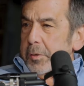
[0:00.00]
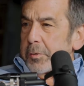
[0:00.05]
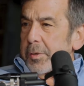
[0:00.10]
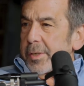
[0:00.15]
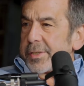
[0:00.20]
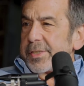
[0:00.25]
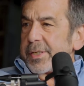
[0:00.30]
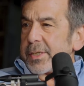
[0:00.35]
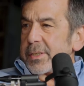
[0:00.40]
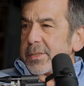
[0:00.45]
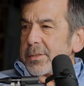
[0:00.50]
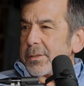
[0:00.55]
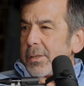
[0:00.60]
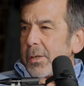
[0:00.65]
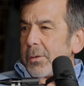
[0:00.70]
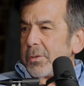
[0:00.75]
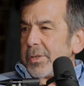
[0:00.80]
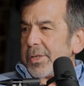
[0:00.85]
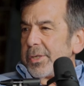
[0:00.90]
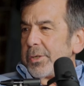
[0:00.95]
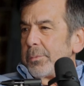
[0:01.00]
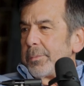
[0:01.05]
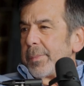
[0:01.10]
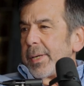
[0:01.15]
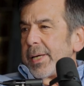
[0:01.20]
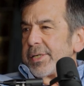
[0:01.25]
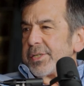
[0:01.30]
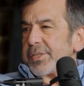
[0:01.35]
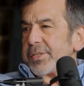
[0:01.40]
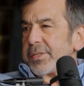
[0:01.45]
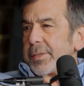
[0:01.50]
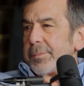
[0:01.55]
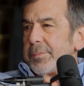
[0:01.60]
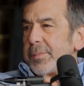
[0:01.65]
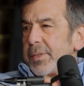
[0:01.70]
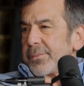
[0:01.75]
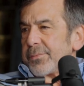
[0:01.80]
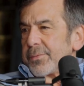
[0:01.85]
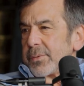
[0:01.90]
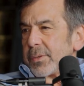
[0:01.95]
progressing slowly, you manage them
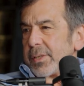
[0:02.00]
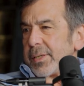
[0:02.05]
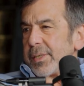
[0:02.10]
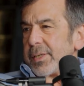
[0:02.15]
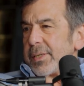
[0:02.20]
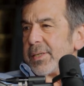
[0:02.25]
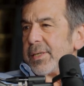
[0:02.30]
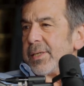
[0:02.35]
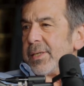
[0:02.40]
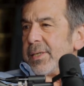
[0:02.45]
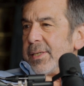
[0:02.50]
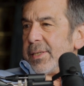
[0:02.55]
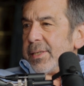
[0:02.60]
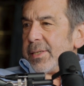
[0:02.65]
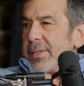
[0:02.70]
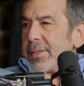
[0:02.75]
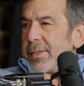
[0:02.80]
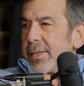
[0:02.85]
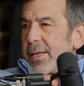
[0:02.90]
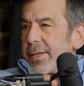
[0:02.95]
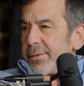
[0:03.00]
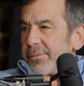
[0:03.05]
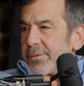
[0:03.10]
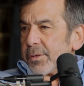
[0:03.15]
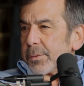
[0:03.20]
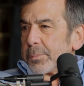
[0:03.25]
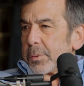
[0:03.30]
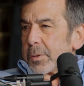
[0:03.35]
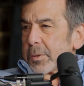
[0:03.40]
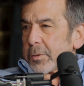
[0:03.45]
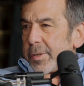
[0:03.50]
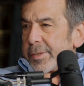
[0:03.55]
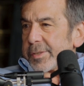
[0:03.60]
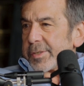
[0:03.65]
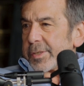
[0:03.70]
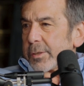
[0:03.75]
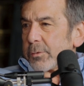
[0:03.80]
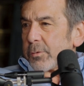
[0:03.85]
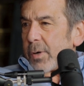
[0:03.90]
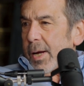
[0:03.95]
differently than if they're
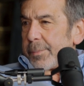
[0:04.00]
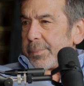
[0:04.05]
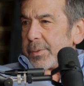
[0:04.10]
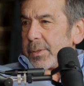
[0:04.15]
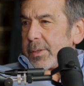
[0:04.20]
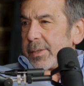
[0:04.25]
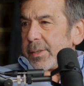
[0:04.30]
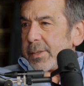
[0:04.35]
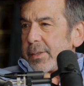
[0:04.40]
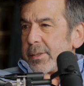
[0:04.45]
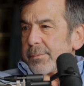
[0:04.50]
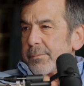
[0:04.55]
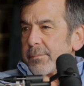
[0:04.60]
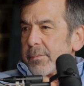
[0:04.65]
progressing rapidly.